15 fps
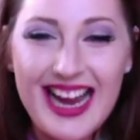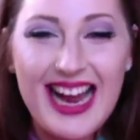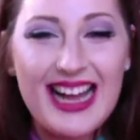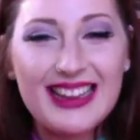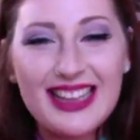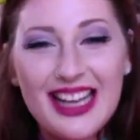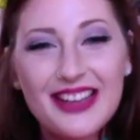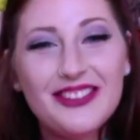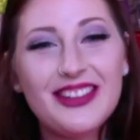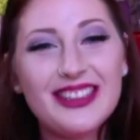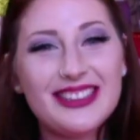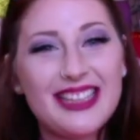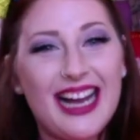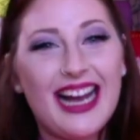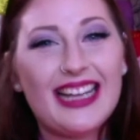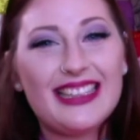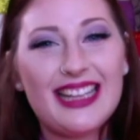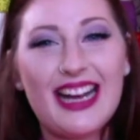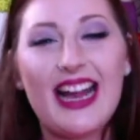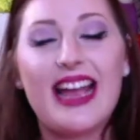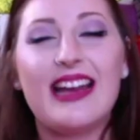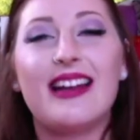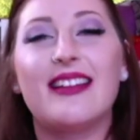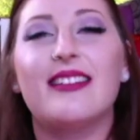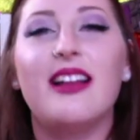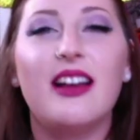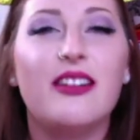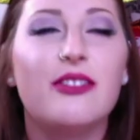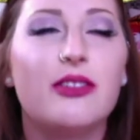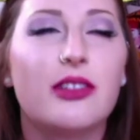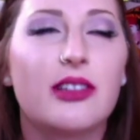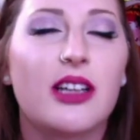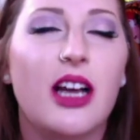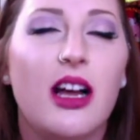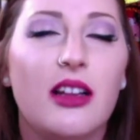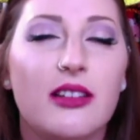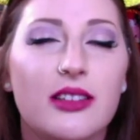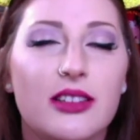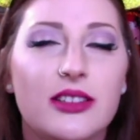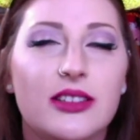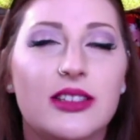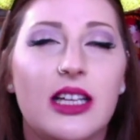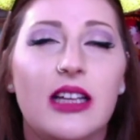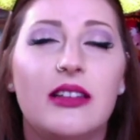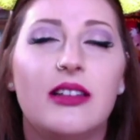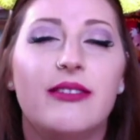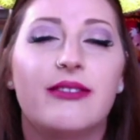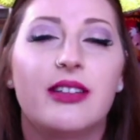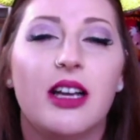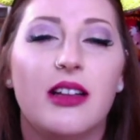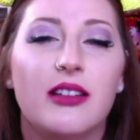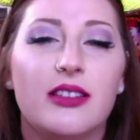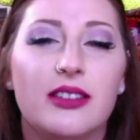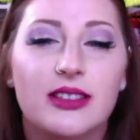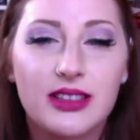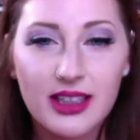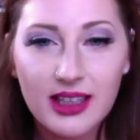I love the tie-dye, and I love colors. I love colors.